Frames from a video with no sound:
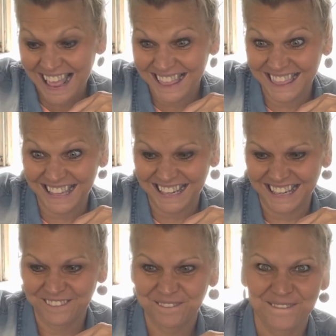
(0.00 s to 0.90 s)
I like
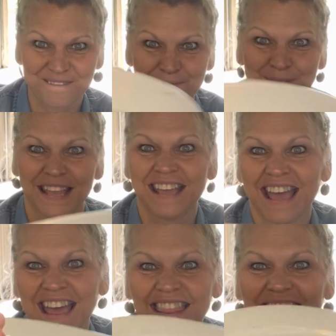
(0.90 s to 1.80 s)
it.
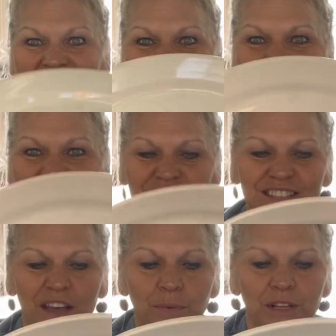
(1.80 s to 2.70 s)
These
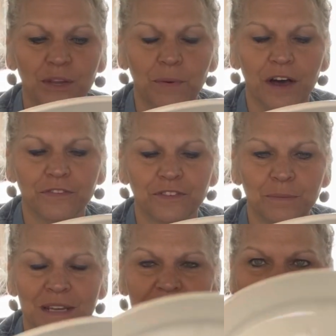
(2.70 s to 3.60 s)
sell really well for
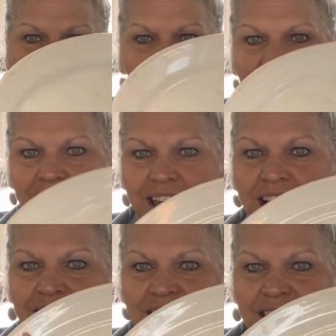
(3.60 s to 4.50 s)
me. I
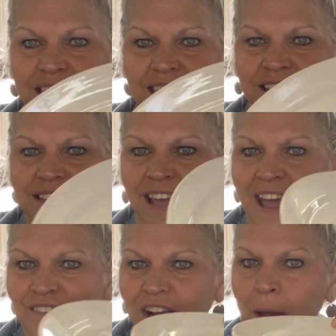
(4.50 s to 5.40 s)
like these. I
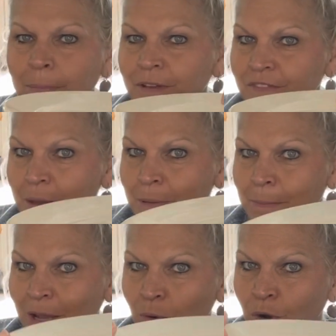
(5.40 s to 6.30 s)
have a couple of them in
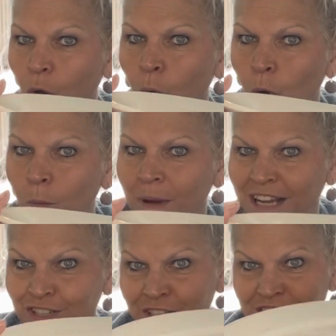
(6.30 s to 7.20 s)
my own home. I
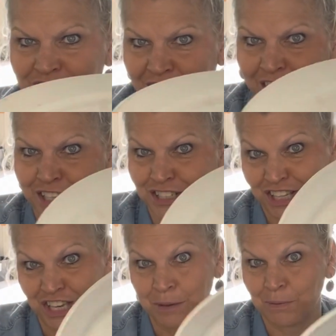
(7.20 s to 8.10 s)
just can't
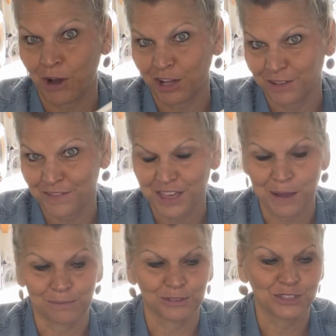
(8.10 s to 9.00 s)
keep all of
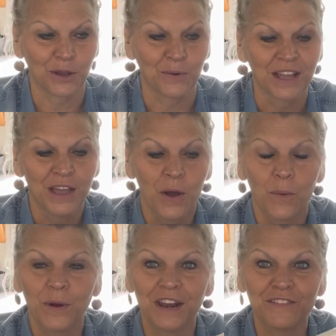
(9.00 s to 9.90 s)
them. So
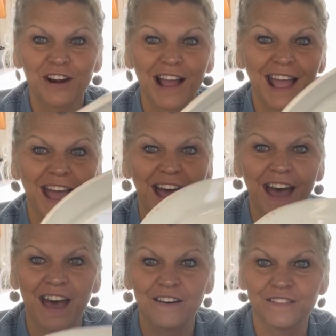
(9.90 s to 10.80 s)
whenever I
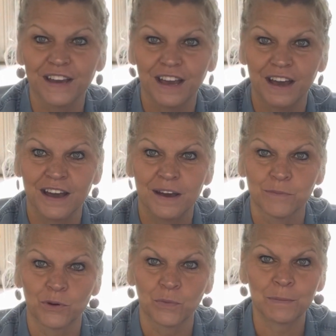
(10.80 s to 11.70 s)
have,
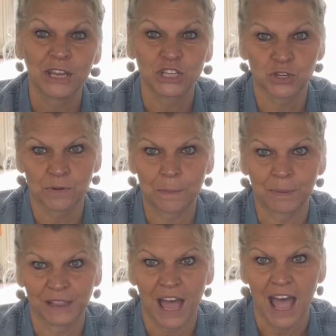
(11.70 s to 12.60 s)
we make shrimp a
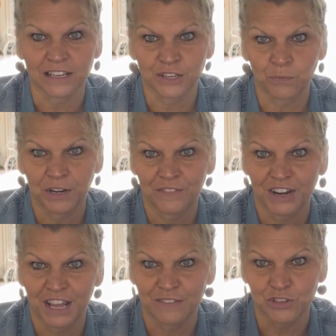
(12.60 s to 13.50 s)
lot, and whenever I
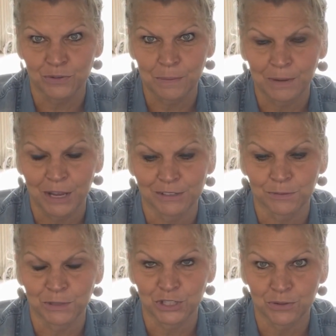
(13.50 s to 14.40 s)
have shrimp, I always
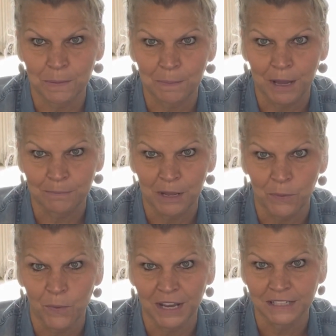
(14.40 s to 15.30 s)
put shrimp on my
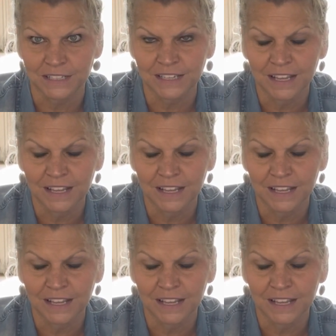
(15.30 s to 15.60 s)
white